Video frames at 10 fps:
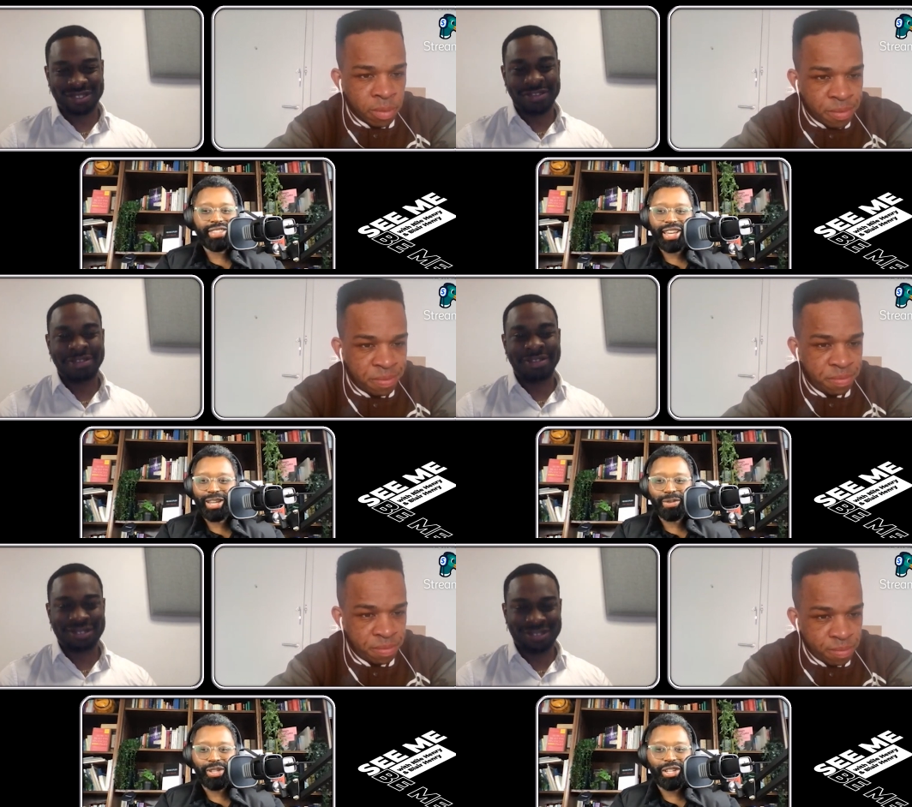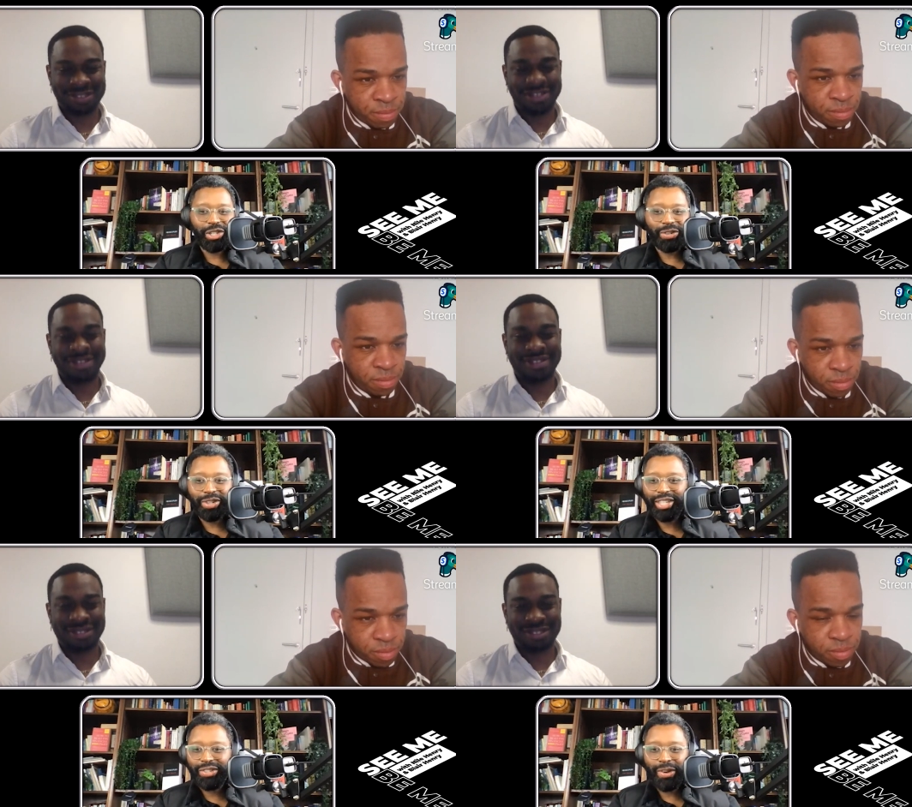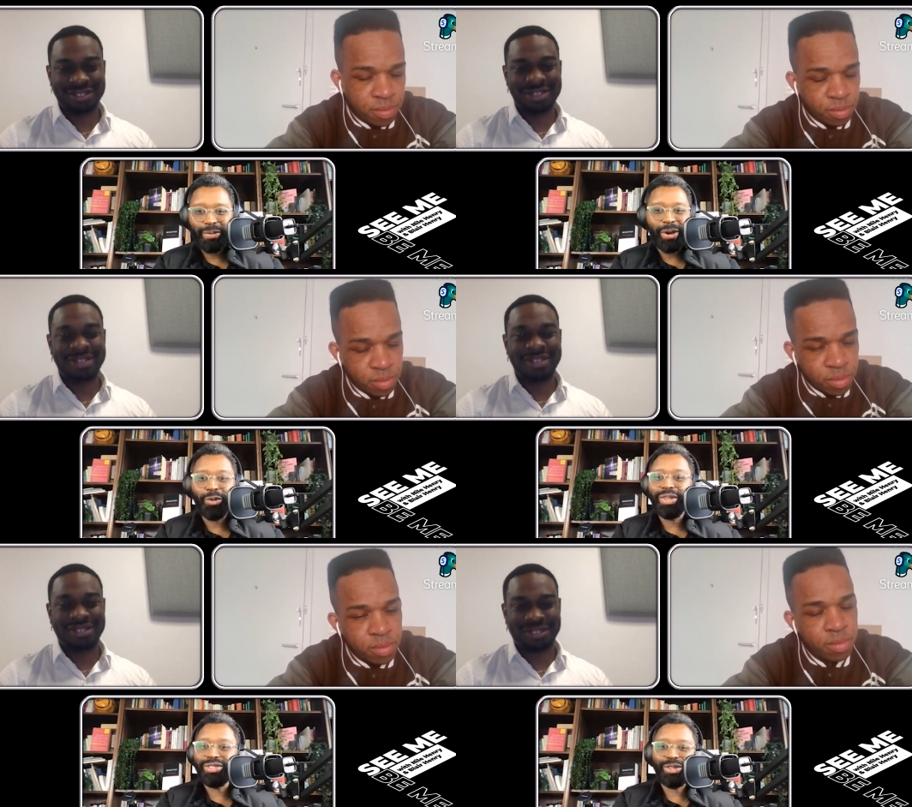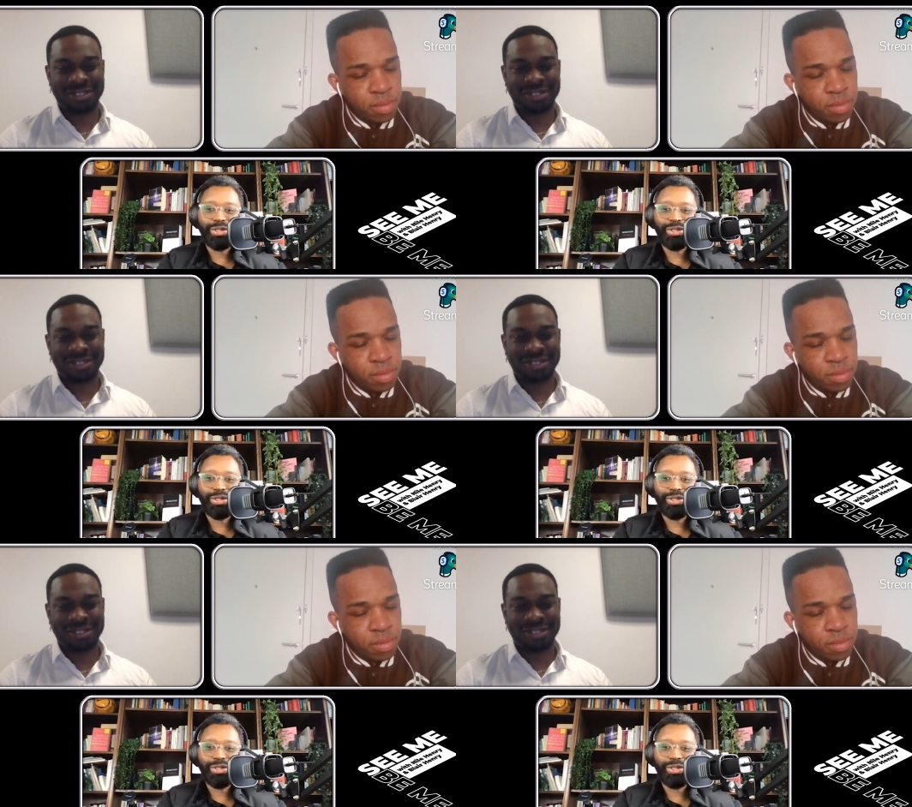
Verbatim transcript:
Speaker 1: Ade Molajo on Instagram, by all means do